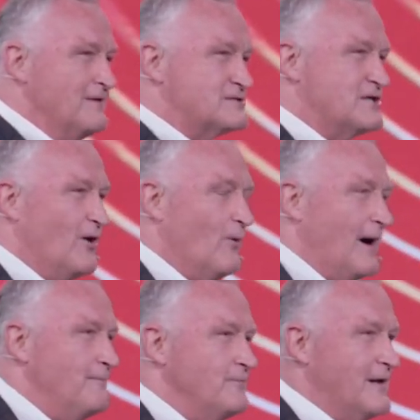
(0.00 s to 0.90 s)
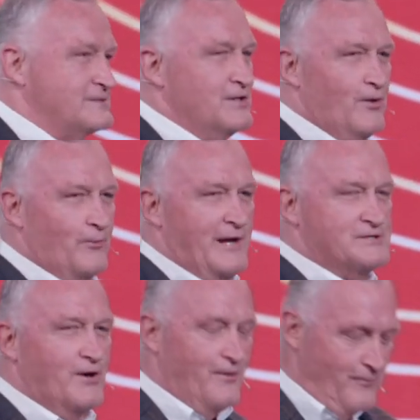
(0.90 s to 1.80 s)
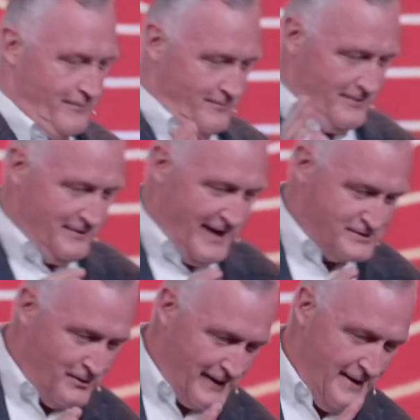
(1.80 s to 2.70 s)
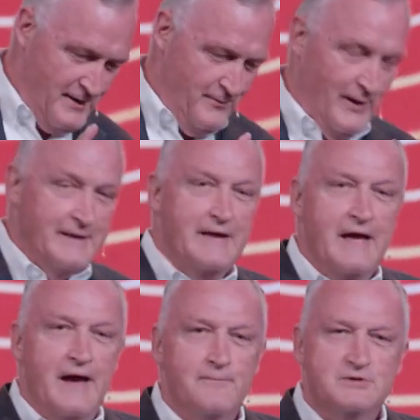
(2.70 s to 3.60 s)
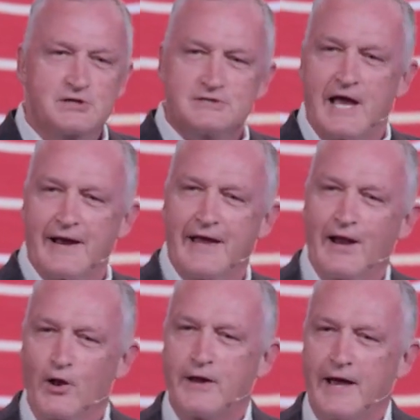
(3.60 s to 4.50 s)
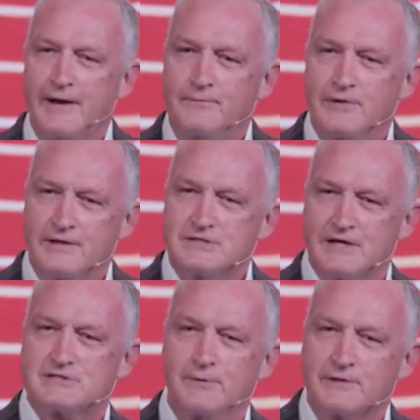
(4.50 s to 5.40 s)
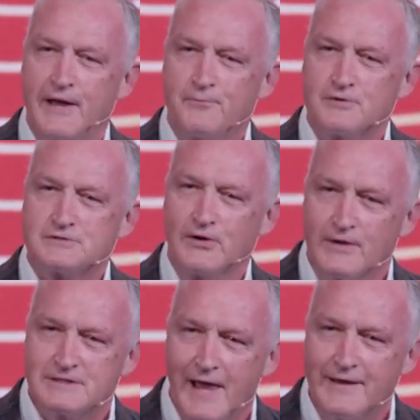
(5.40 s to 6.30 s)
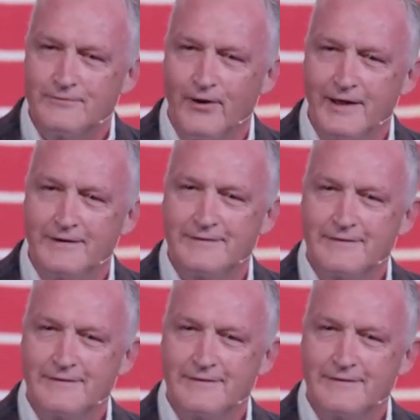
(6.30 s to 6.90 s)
So um, that's an old NASCAR, uh, NASCAR guy, by the way. But you just gotta kind of look at him. I just gotta see what that person looks like, right?